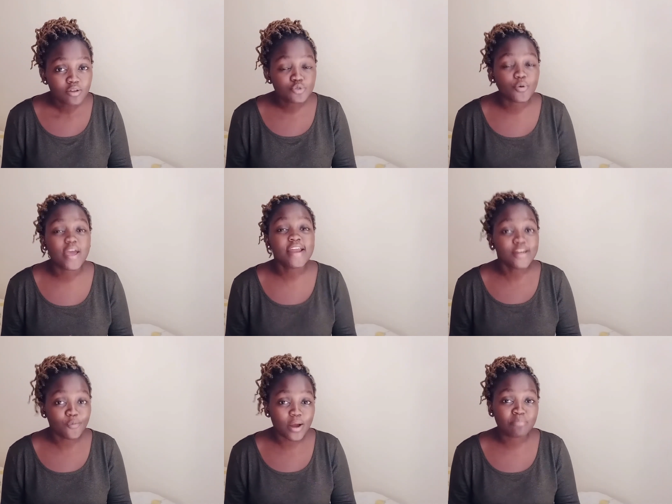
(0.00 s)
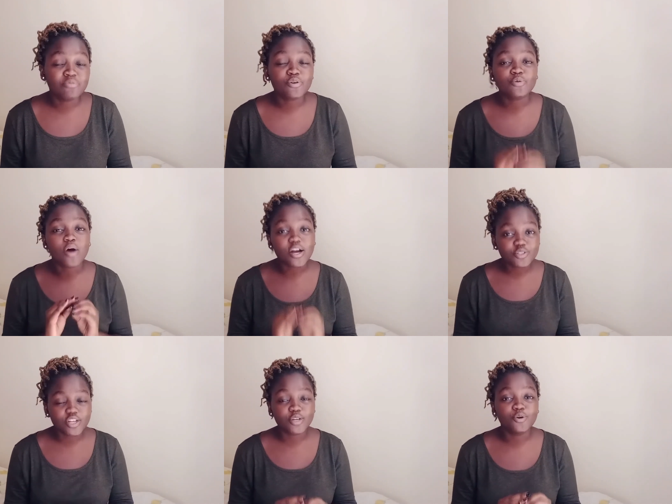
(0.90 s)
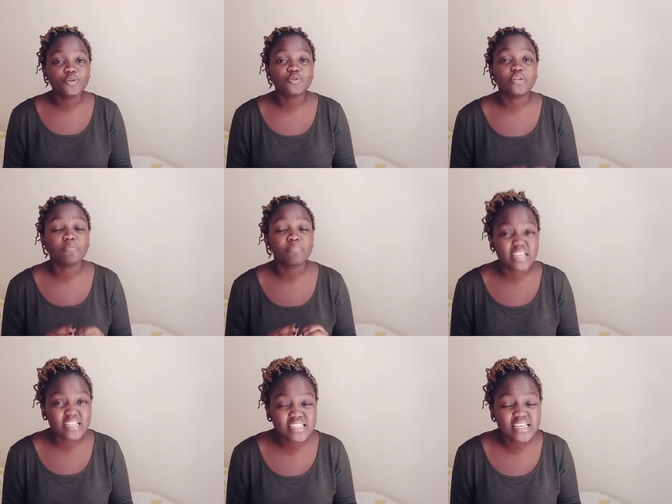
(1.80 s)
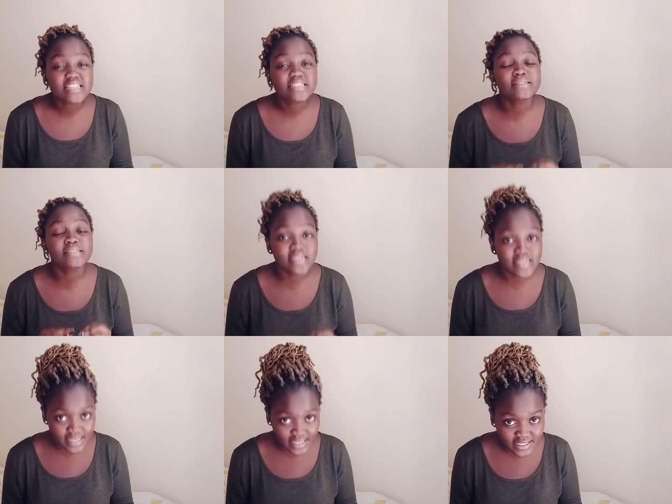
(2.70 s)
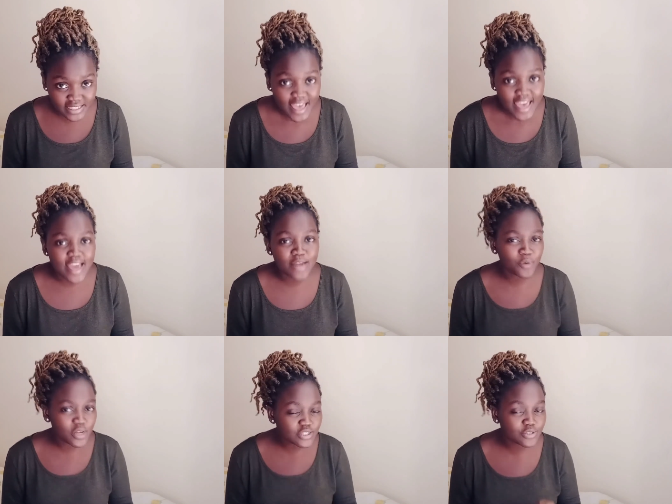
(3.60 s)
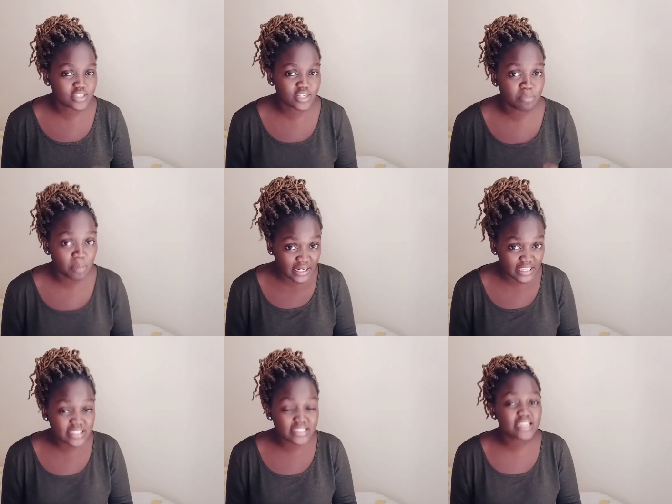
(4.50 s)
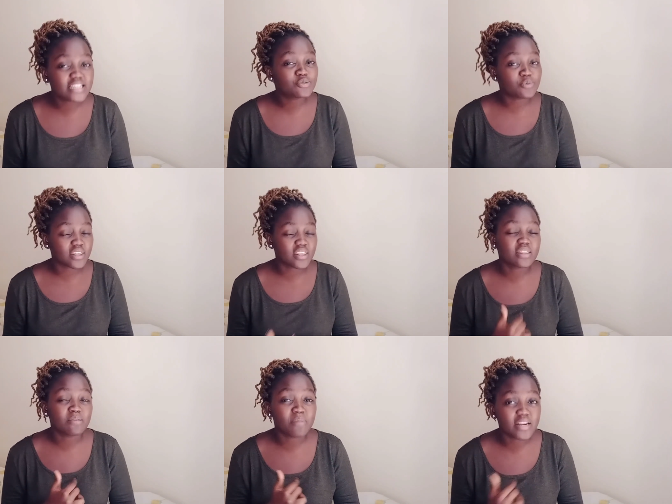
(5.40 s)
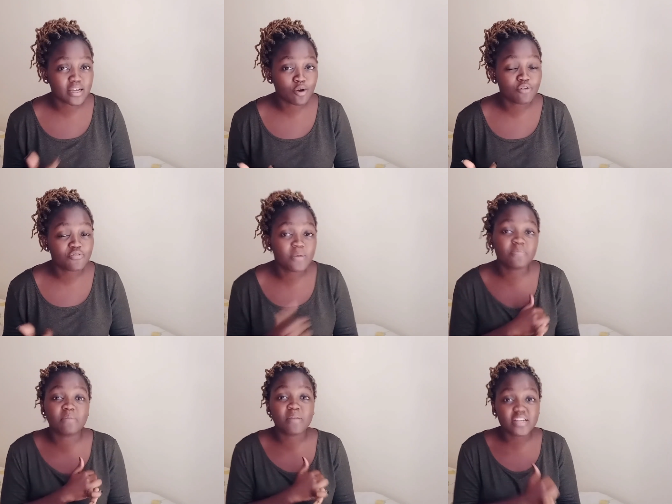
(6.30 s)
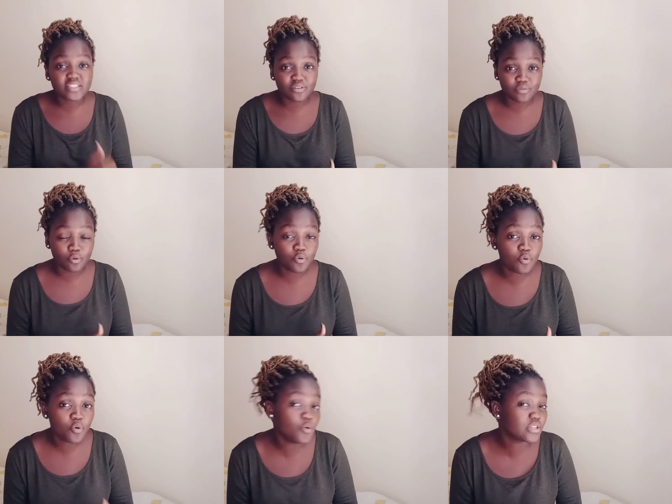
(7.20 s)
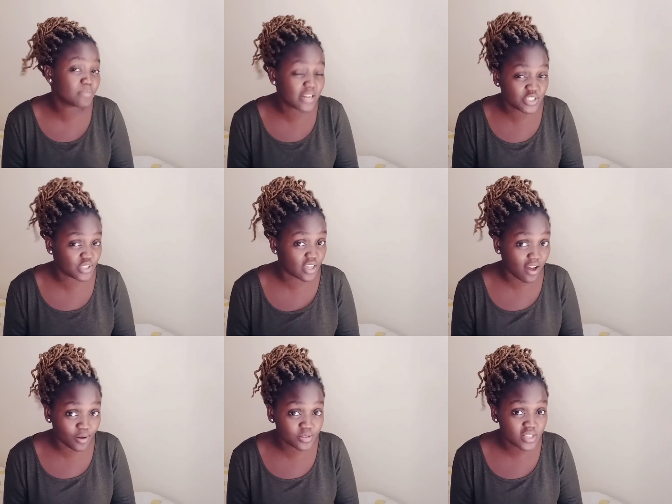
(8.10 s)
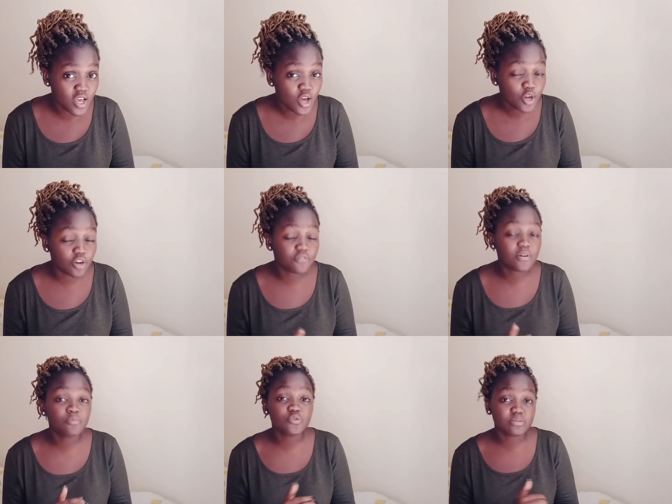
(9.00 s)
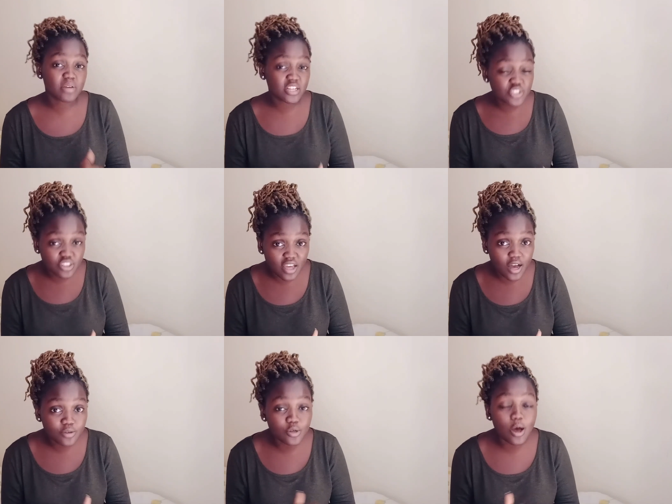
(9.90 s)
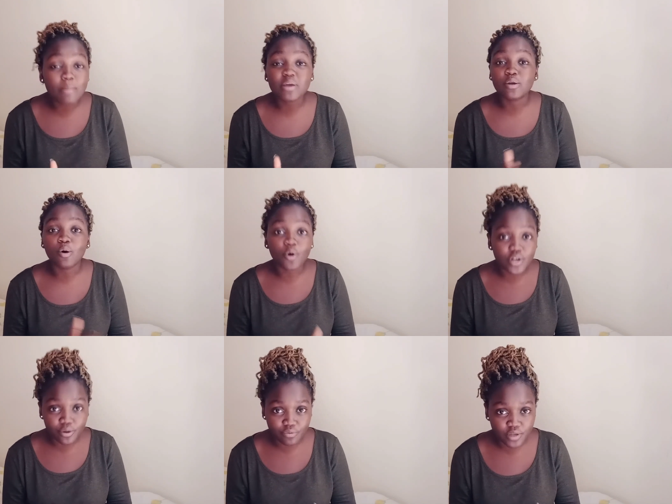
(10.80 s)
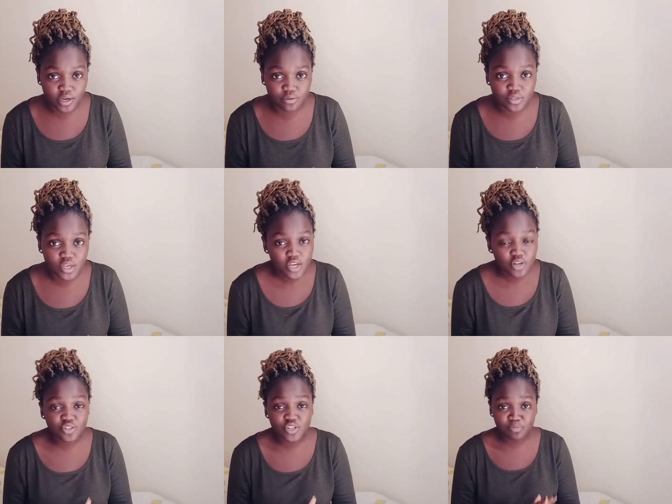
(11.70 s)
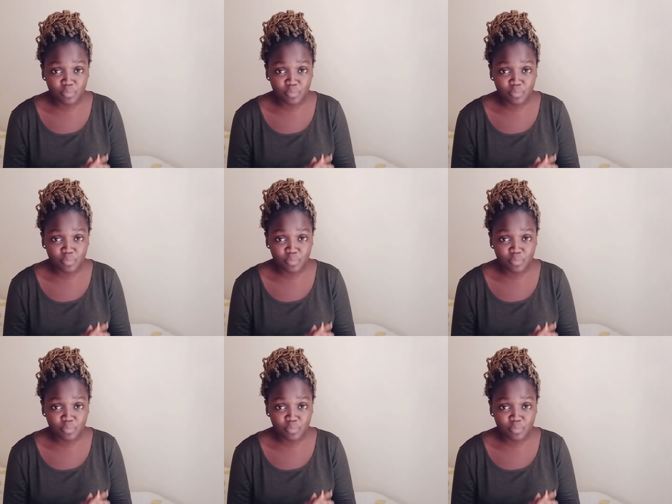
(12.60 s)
to anyone before you actually go to the place, see it, and once you send money, send it to either the confirm the manager who is managing the house, confirm who is managing the house, I'm the owner of the house. Don't just